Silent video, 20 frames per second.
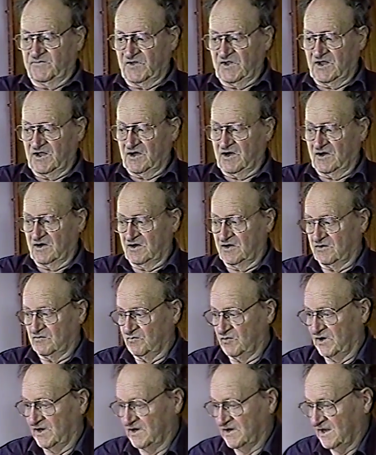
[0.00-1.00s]
Yeah, it
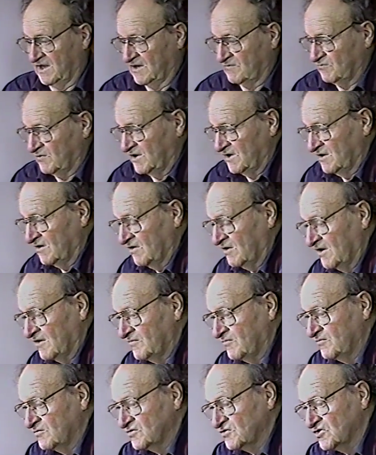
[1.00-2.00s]
went. That way of
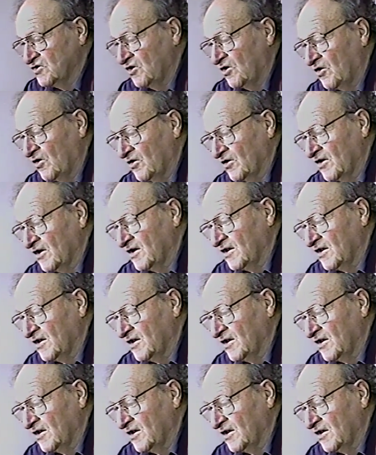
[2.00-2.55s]
life was gone.